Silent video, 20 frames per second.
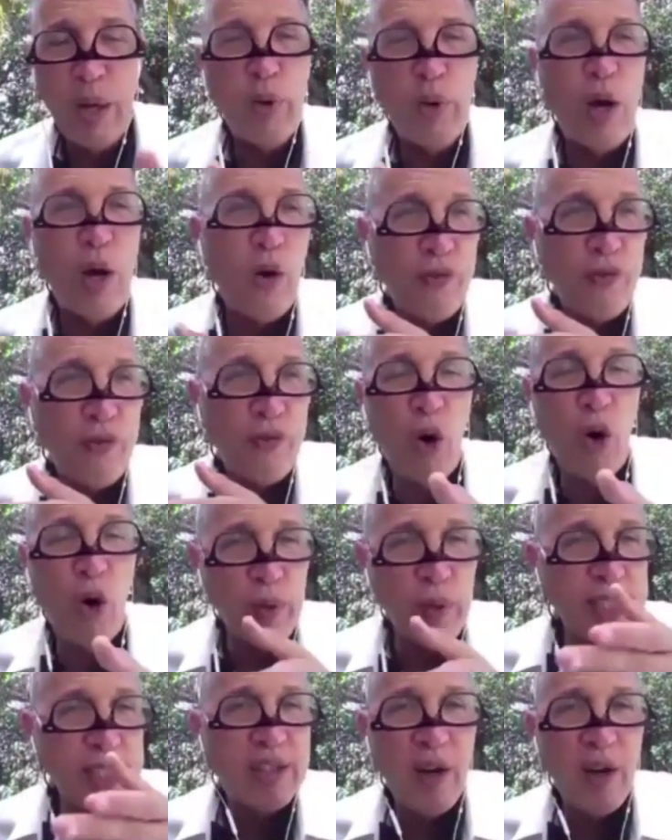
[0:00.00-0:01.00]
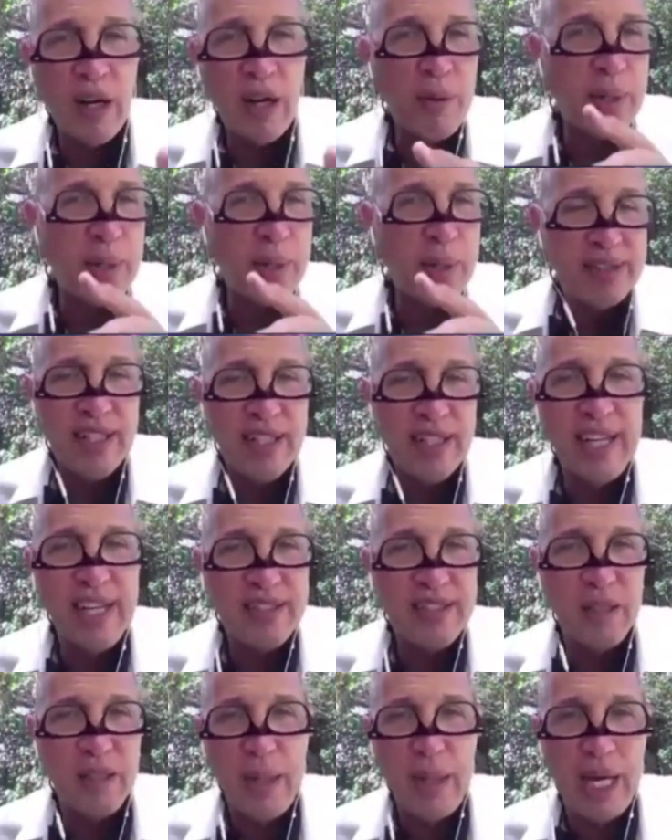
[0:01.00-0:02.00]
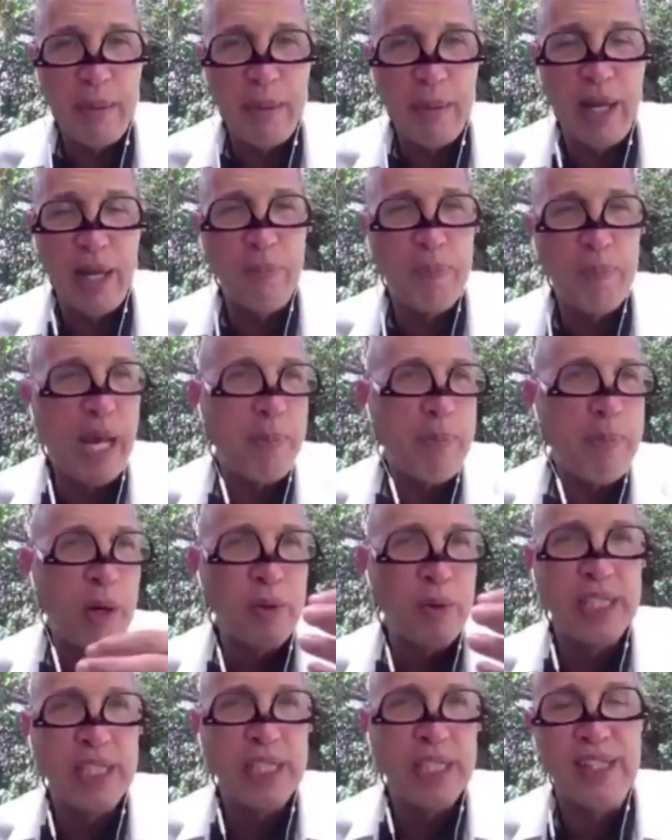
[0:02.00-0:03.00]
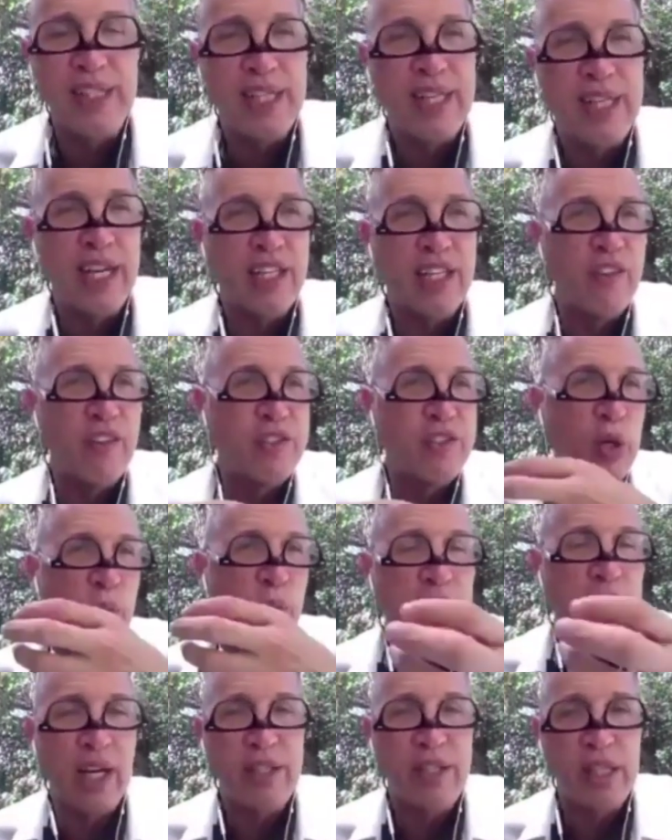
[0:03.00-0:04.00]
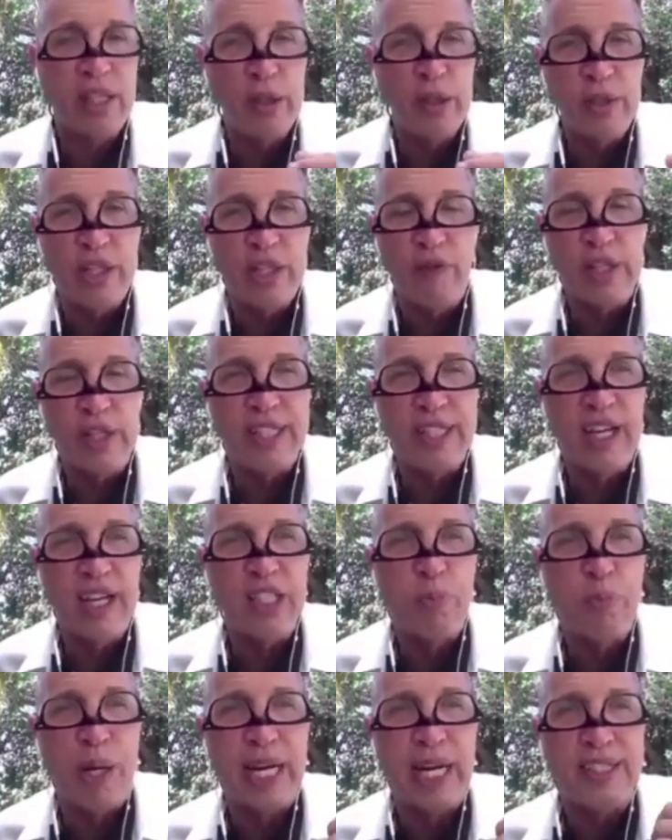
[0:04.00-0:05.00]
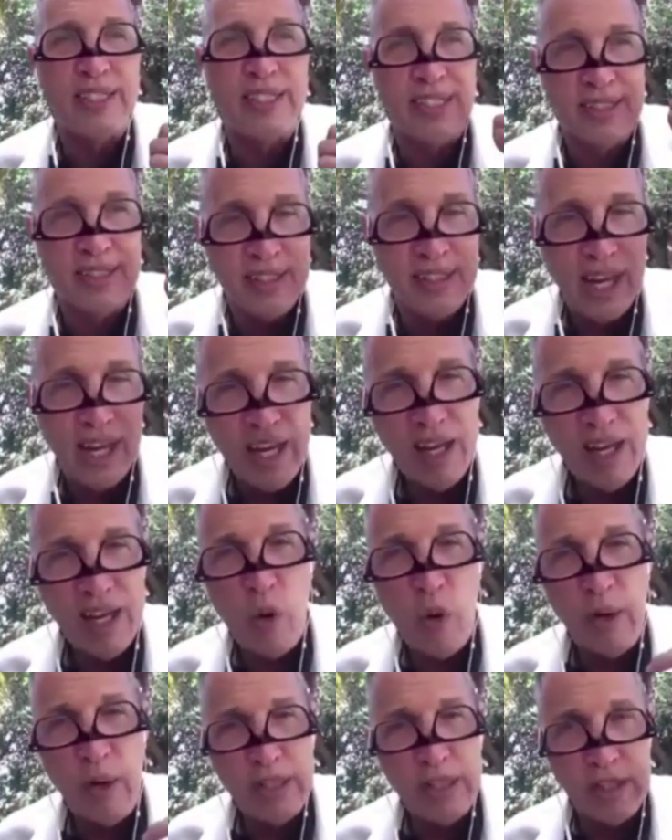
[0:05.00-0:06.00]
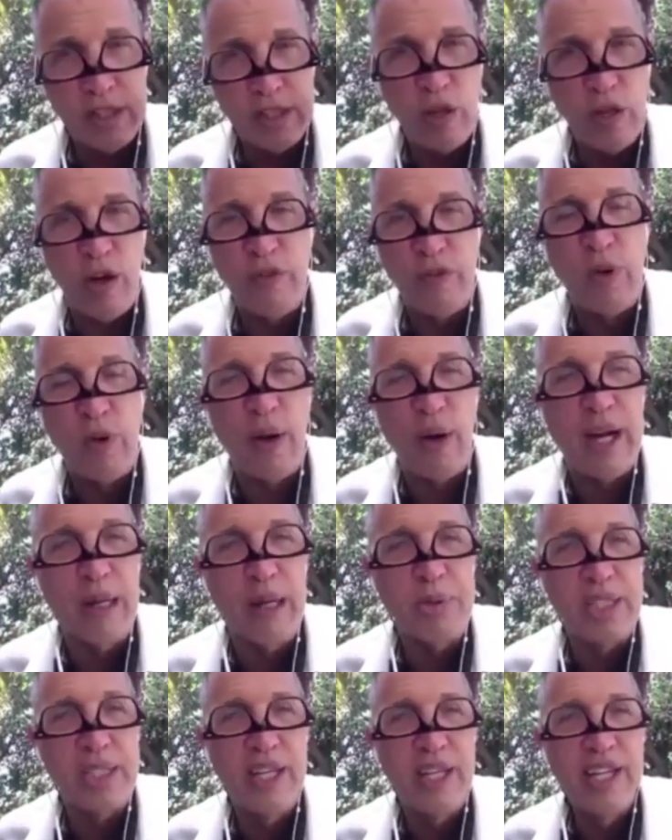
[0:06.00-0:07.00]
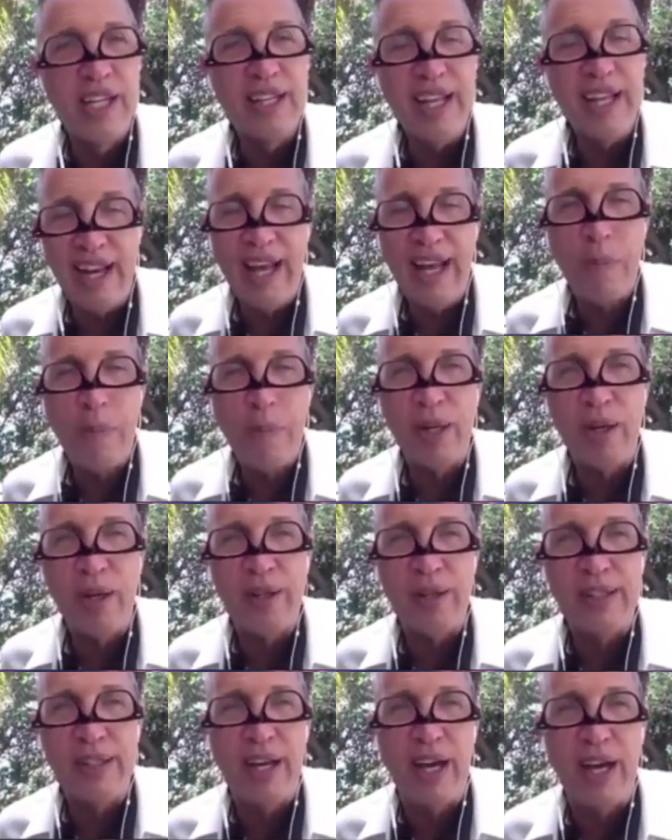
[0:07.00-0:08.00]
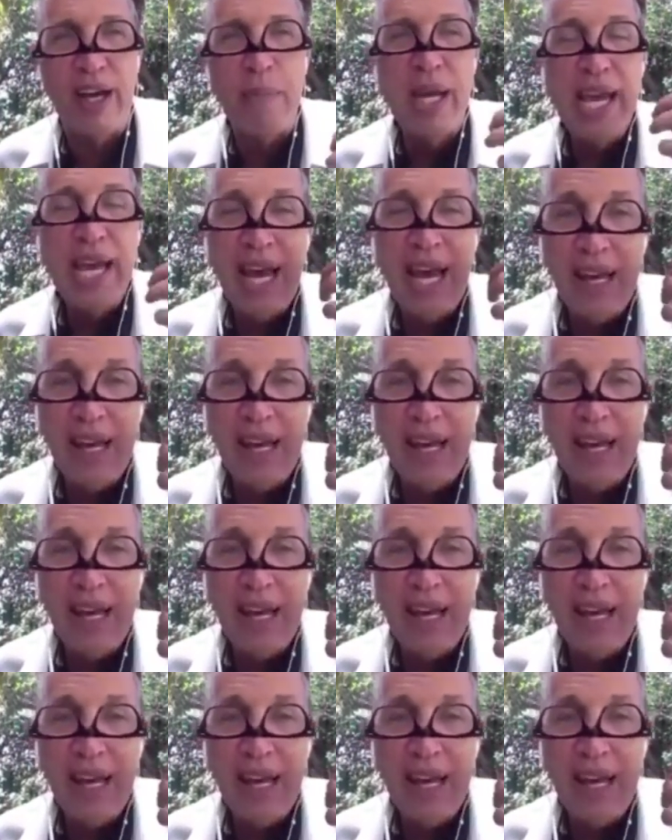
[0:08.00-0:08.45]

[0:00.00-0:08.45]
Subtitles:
They would always talk about science in Batman. Batman was a detective, so he got to use different science practices in order to solve crimes. That happened all the time.